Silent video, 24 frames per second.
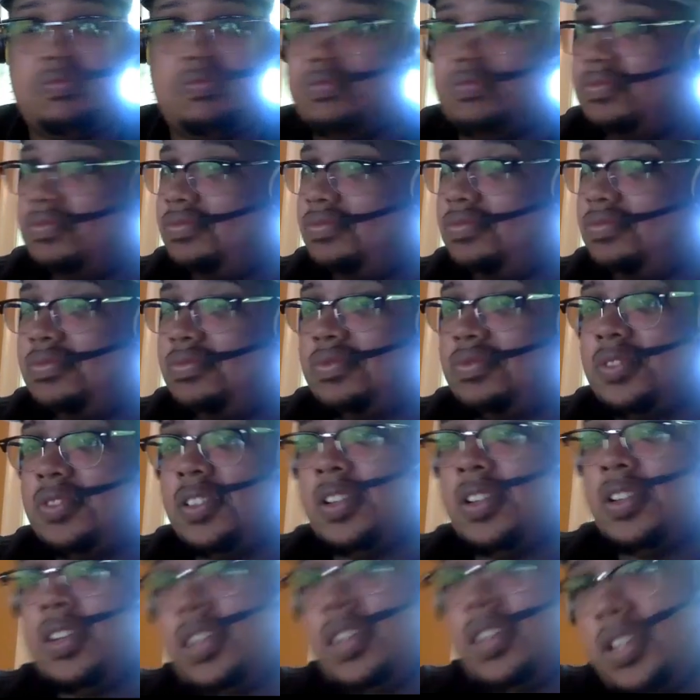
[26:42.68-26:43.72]
shit.
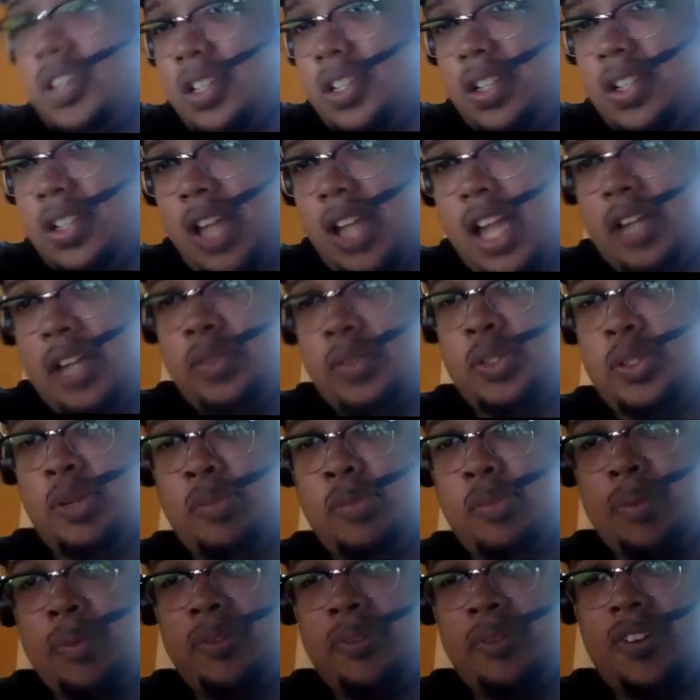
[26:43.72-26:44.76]
So he, like, it was Obama's
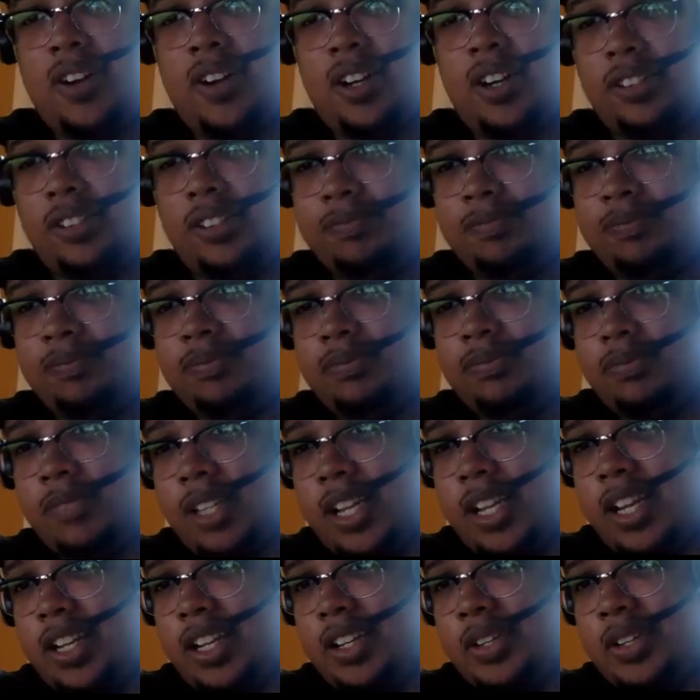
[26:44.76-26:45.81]
fault. Shit. Yeah, he,
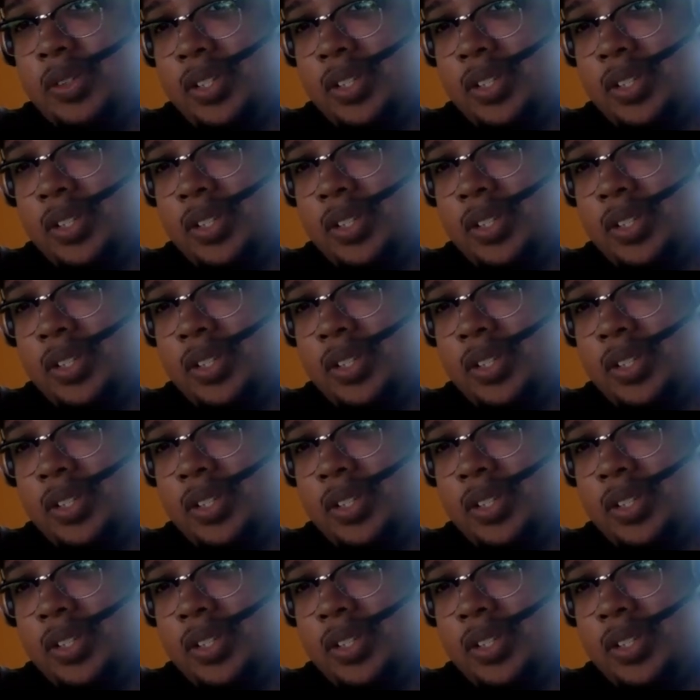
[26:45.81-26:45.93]
it was his